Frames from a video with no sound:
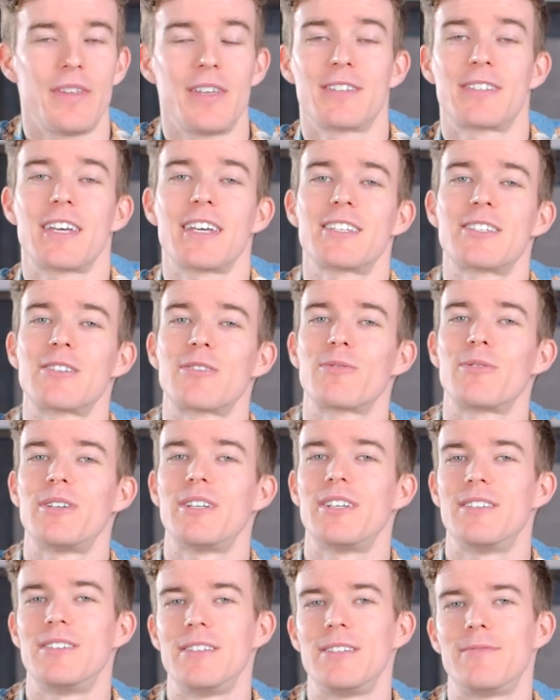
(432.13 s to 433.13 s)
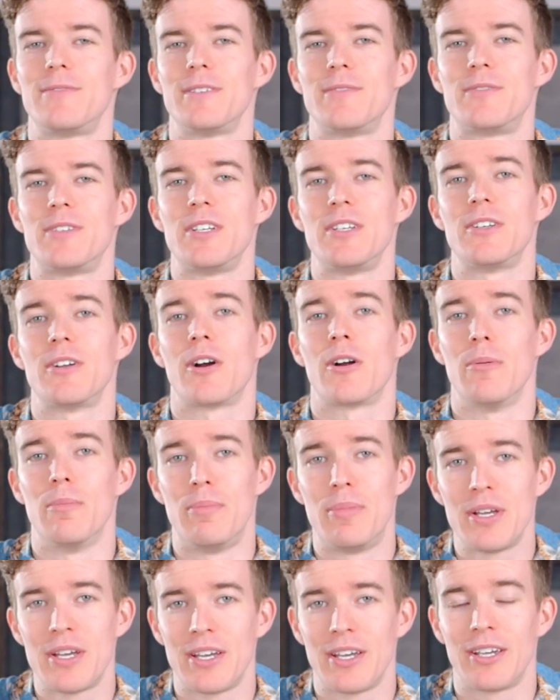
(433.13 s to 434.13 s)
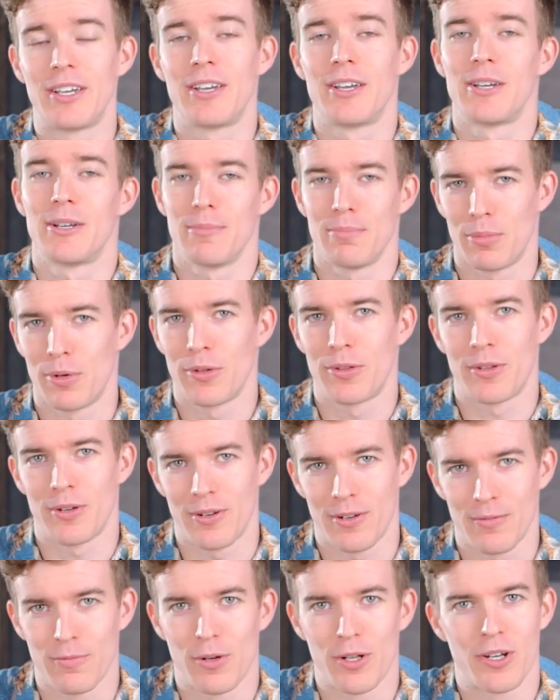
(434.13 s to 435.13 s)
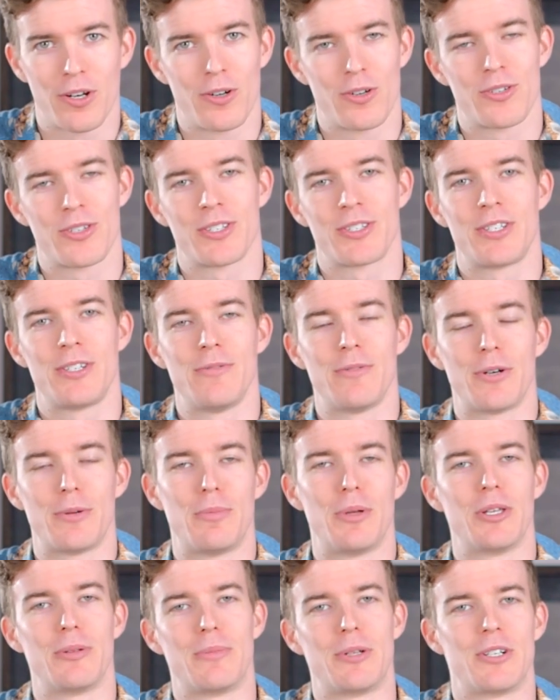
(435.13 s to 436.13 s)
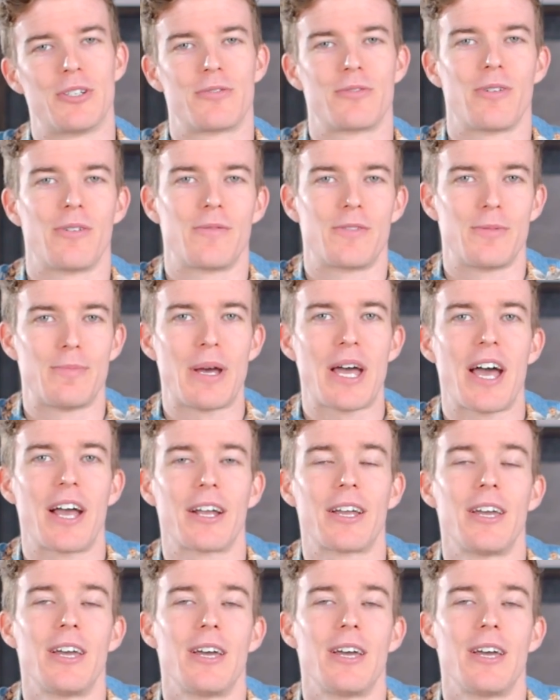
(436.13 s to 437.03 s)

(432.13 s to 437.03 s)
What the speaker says: The Assassin 3 and D15 are big, both are 161 millimeters front to back,